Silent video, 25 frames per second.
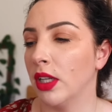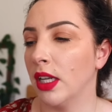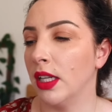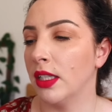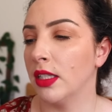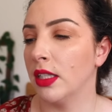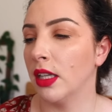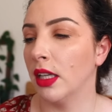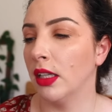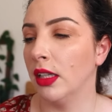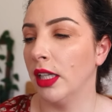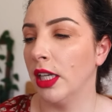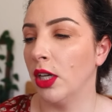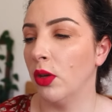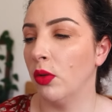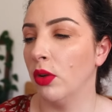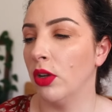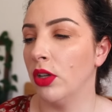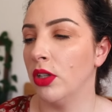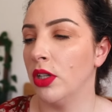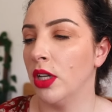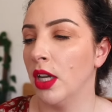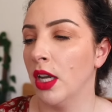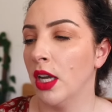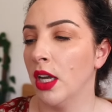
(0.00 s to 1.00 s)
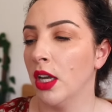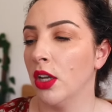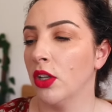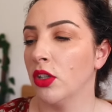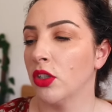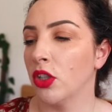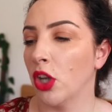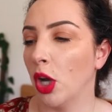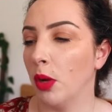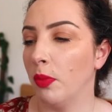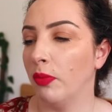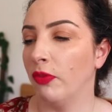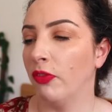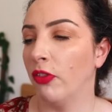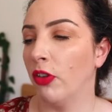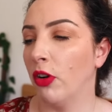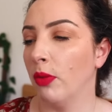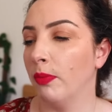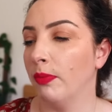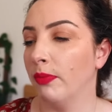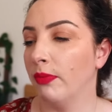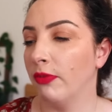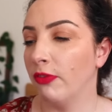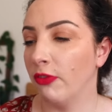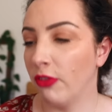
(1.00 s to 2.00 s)
It's a liquid soap
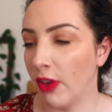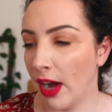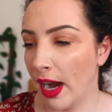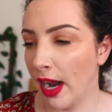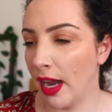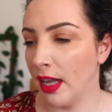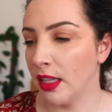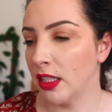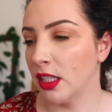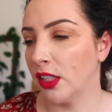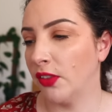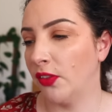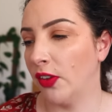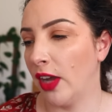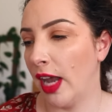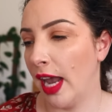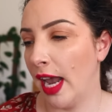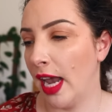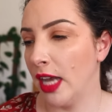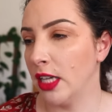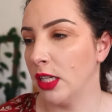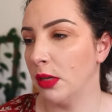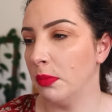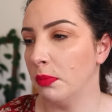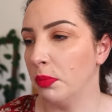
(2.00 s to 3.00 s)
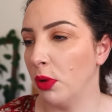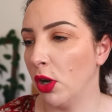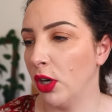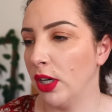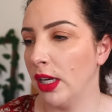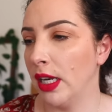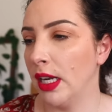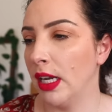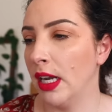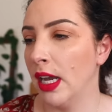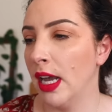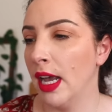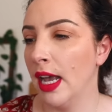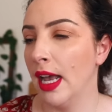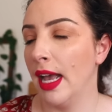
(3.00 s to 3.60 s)
from France for hand and body.